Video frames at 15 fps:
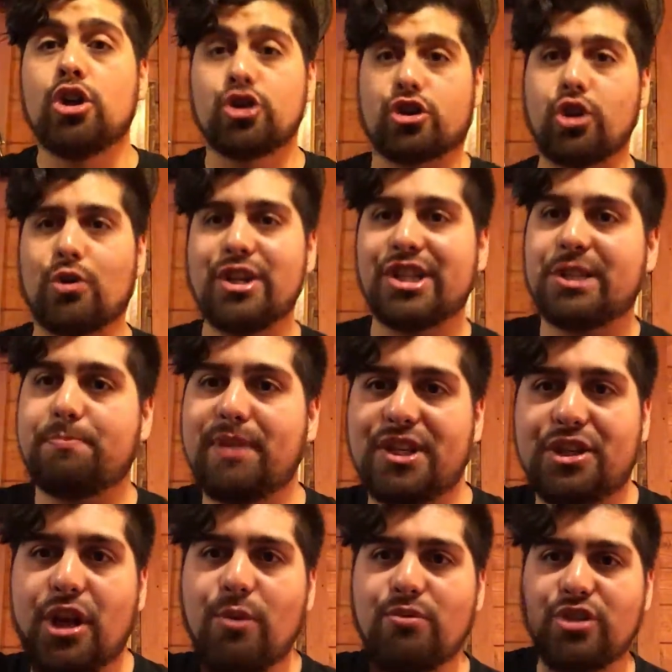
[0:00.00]
So does
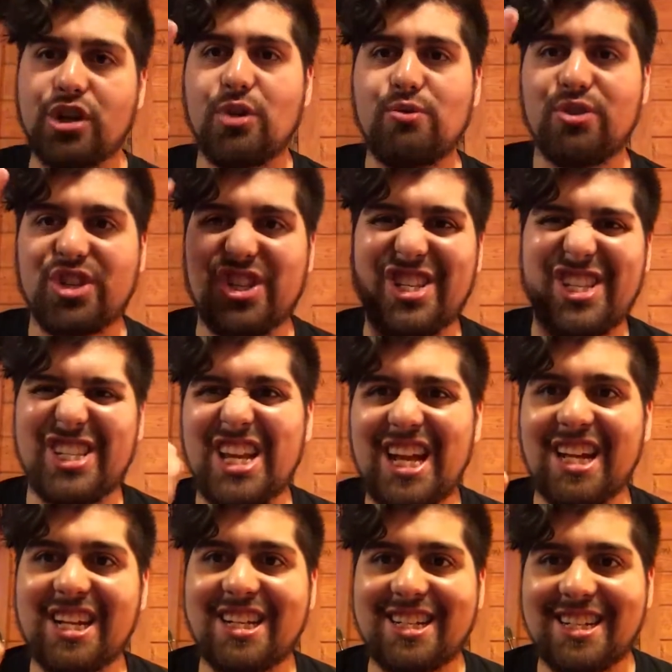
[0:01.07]
Splatoon 2
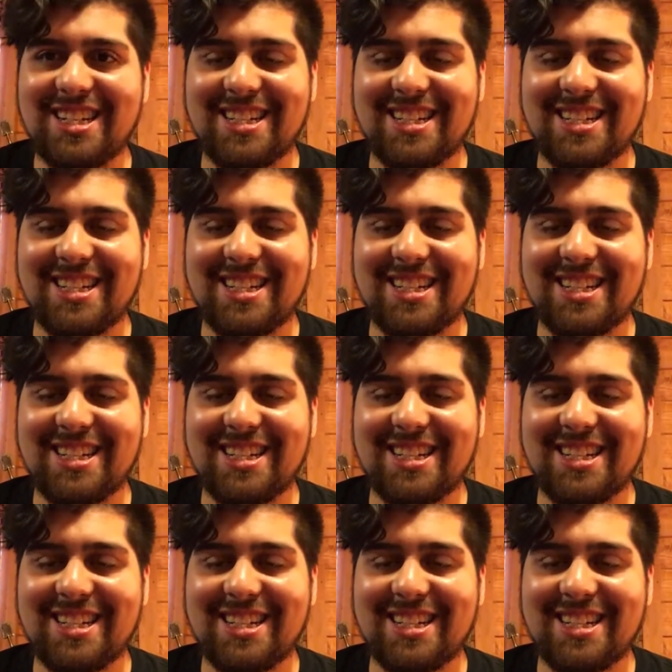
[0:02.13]
suck?